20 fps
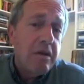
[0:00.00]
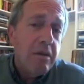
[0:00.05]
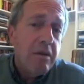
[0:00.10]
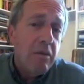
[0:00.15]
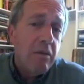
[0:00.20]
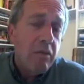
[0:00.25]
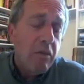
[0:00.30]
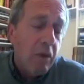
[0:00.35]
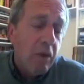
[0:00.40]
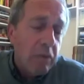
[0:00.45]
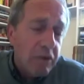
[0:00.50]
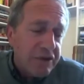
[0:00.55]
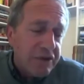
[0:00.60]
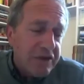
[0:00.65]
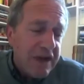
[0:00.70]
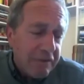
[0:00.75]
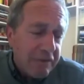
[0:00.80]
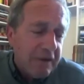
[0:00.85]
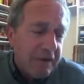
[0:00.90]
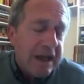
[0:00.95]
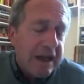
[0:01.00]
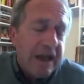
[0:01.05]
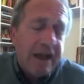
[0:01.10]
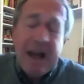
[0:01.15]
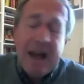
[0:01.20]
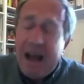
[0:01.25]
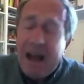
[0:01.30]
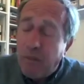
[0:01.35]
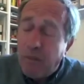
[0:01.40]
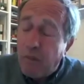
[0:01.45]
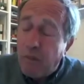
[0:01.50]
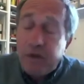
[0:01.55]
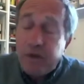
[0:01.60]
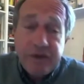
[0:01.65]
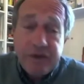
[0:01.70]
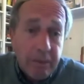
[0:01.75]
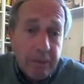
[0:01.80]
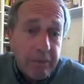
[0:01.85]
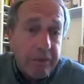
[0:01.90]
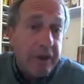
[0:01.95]
what was definitely going to happen was
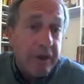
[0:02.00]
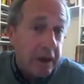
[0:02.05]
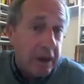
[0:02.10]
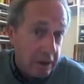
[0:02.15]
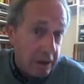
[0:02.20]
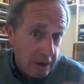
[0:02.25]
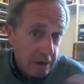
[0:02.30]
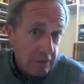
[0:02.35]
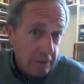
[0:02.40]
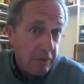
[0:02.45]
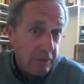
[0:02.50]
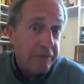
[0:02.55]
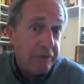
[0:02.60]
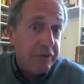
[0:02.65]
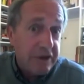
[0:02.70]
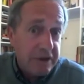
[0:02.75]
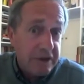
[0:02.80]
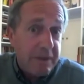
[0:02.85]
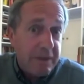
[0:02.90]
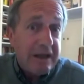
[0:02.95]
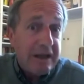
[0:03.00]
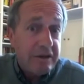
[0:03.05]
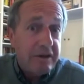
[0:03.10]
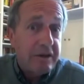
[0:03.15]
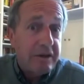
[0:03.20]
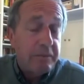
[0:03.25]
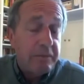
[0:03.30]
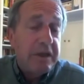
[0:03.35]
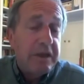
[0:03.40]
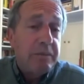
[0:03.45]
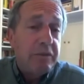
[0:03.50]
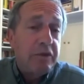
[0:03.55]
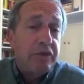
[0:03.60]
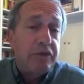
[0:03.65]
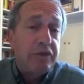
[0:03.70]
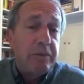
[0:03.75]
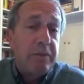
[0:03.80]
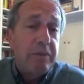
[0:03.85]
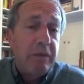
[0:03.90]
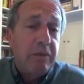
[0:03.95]
something with respect to the
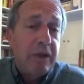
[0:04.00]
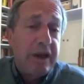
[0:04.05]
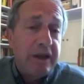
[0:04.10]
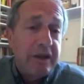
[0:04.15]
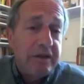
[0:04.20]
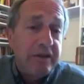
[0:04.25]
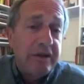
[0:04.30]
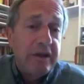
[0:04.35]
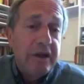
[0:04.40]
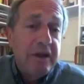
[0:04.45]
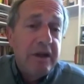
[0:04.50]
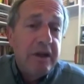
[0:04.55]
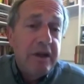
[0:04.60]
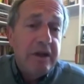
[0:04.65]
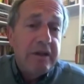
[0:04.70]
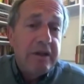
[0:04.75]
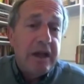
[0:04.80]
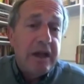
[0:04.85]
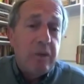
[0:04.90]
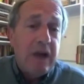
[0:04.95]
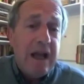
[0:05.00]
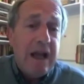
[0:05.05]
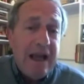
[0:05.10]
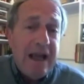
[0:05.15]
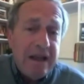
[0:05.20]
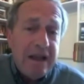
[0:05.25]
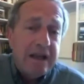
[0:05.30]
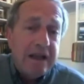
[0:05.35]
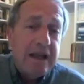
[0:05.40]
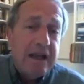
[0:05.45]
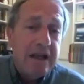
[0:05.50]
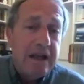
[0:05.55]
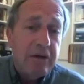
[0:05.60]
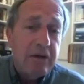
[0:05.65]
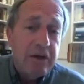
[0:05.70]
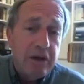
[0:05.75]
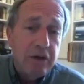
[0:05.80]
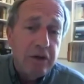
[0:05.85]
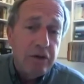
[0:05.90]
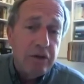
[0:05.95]
People's Republics. They were handing out
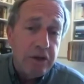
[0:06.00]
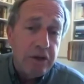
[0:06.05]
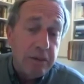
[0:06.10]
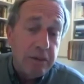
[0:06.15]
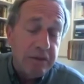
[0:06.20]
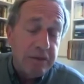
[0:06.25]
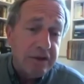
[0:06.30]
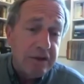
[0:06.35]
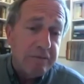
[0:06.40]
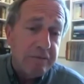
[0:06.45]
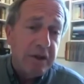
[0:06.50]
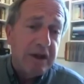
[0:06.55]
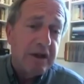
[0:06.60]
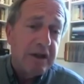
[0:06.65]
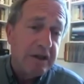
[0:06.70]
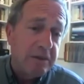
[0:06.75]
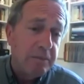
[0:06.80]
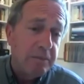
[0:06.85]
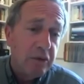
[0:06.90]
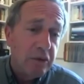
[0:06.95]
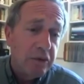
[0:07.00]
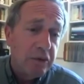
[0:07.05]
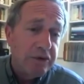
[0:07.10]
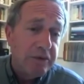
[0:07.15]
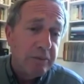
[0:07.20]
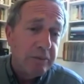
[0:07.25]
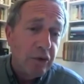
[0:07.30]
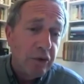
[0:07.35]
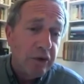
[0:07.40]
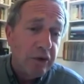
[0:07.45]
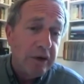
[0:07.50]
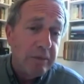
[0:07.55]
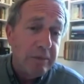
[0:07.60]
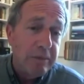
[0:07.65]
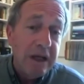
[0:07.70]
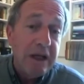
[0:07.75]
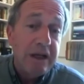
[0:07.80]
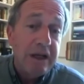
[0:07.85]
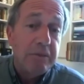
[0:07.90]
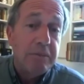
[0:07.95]
huge numbers of passports. More than 1
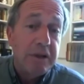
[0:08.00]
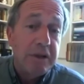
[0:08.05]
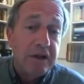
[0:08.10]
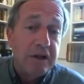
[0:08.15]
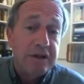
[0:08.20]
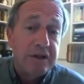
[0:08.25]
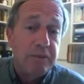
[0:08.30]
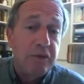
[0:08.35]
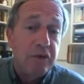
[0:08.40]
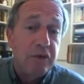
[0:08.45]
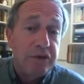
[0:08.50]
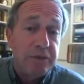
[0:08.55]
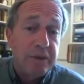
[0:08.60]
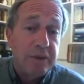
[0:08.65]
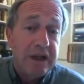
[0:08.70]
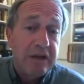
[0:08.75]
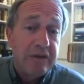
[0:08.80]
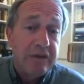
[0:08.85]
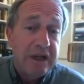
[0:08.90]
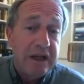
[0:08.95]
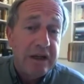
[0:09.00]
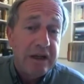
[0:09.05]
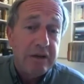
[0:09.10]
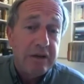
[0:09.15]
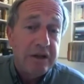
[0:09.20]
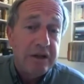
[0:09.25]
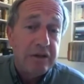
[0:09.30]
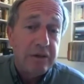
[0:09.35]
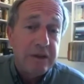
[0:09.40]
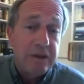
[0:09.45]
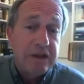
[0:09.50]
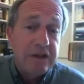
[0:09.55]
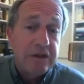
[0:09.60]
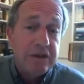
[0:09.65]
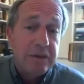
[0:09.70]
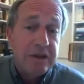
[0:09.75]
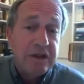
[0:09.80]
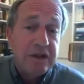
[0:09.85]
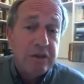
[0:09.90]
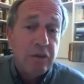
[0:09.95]
million passports were given out in
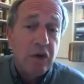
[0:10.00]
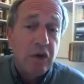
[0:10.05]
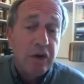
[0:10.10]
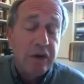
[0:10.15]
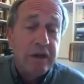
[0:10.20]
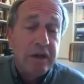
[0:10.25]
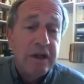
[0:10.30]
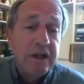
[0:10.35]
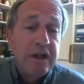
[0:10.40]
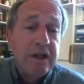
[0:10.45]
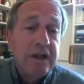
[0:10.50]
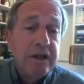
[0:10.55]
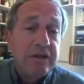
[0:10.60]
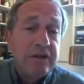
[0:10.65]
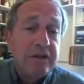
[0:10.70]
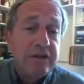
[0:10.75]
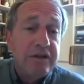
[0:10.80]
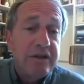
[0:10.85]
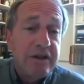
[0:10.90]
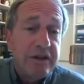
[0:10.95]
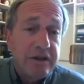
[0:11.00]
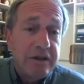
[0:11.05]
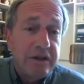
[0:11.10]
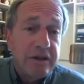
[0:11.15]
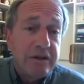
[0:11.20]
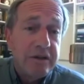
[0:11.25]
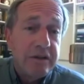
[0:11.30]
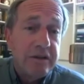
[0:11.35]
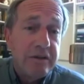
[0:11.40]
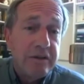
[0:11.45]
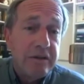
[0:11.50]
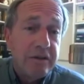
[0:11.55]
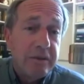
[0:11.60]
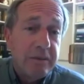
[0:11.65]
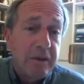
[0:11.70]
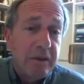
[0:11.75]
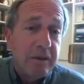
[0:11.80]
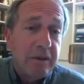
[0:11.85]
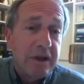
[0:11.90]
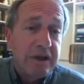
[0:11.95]
2021 to citizens of the
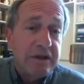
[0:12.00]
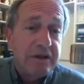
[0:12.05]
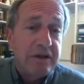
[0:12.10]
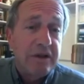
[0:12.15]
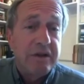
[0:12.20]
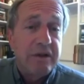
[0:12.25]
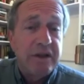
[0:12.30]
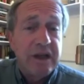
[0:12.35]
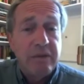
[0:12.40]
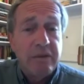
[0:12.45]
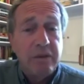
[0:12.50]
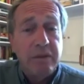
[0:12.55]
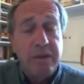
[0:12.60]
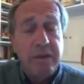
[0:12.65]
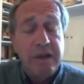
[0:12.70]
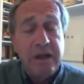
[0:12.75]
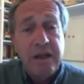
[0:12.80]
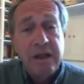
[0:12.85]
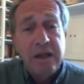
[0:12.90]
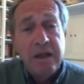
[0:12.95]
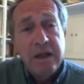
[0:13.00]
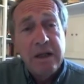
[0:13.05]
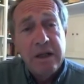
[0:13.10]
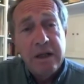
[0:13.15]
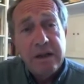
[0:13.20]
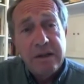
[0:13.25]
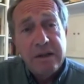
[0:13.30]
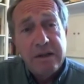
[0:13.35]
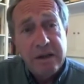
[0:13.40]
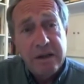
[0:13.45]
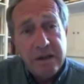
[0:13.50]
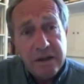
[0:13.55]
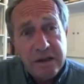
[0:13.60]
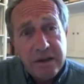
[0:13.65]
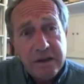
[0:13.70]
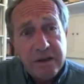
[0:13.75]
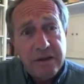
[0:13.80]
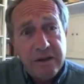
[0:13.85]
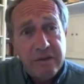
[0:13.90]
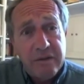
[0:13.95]
Republic so that they would be
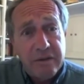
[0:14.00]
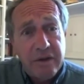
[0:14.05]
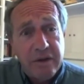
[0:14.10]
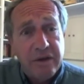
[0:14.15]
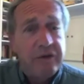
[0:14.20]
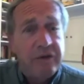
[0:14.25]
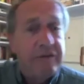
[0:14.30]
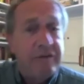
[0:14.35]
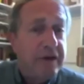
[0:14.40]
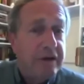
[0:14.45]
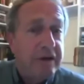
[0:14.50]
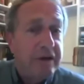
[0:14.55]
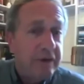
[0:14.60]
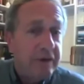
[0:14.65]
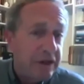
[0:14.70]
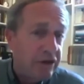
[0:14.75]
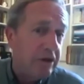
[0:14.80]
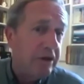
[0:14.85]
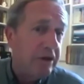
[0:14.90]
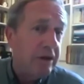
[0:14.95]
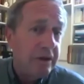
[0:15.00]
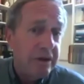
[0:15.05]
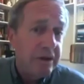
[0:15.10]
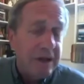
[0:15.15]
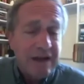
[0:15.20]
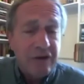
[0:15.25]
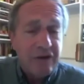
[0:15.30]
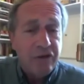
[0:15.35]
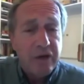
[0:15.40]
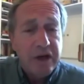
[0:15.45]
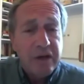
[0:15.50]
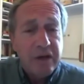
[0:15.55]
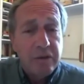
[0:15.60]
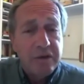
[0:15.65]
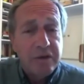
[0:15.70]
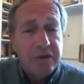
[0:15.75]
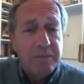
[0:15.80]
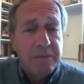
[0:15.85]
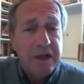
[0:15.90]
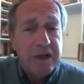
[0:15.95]
citizens of the Russian Federation. And that trick
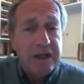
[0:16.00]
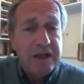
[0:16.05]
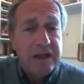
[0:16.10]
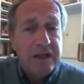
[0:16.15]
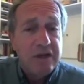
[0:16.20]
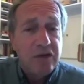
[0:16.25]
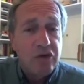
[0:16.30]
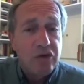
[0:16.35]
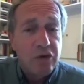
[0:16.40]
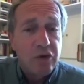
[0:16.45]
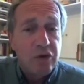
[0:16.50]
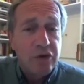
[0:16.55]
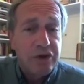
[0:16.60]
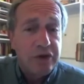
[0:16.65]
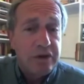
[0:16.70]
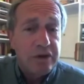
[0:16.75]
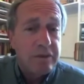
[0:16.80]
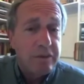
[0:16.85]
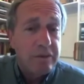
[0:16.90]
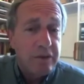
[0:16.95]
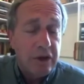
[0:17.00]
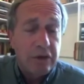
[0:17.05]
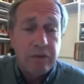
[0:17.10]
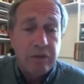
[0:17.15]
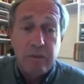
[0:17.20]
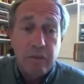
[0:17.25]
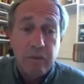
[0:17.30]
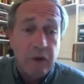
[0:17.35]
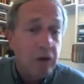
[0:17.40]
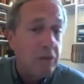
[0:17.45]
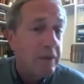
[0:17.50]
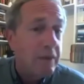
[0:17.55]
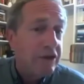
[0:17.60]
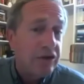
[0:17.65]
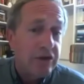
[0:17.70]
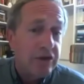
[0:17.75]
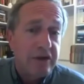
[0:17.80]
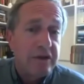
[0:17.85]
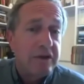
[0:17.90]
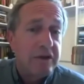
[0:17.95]
was played in Georgia, you know, well, we're
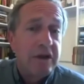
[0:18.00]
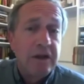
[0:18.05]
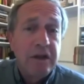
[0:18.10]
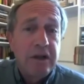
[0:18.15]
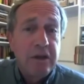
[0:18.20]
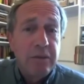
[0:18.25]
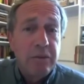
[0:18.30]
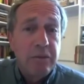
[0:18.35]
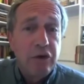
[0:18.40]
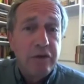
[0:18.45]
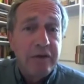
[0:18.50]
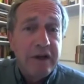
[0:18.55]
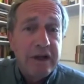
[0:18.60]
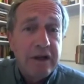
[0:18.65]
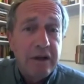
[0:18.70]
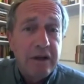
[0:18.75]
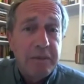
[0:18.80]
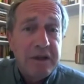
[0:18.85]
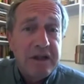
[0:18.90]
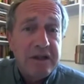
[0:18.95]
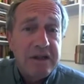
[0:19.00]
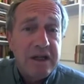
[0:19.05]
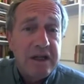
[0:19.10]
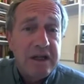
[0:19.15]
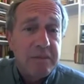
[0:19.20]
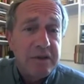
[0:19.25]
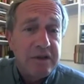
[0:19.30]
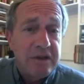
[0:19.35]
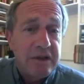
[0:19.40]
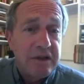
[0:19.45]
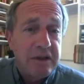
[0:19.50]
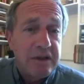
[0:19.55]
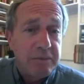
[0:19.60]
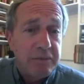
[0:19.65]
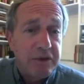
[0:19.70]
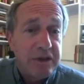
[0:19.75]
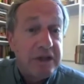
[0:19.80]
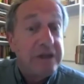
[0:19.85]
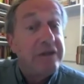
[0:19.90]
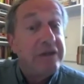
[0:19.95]
just moving our peacekeepers in to
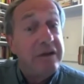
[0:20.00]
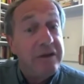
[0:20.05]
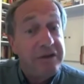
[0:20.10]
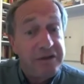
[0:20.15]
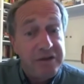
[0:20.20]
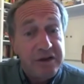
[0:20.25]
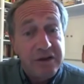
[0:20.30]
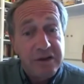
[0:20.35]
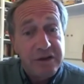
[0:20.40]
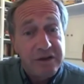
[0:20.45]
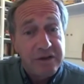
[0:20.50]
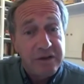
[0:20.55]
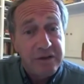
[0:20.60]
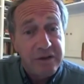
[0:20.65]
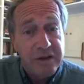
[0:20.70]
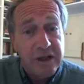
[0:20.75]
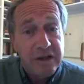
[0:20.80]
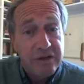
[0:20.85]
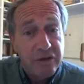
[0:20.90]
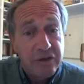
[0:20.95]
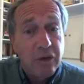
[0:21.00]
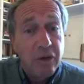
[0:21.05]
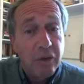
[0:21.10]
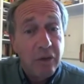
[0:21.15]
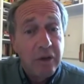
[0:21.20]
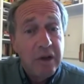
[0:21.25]
protect our citizens, that's all.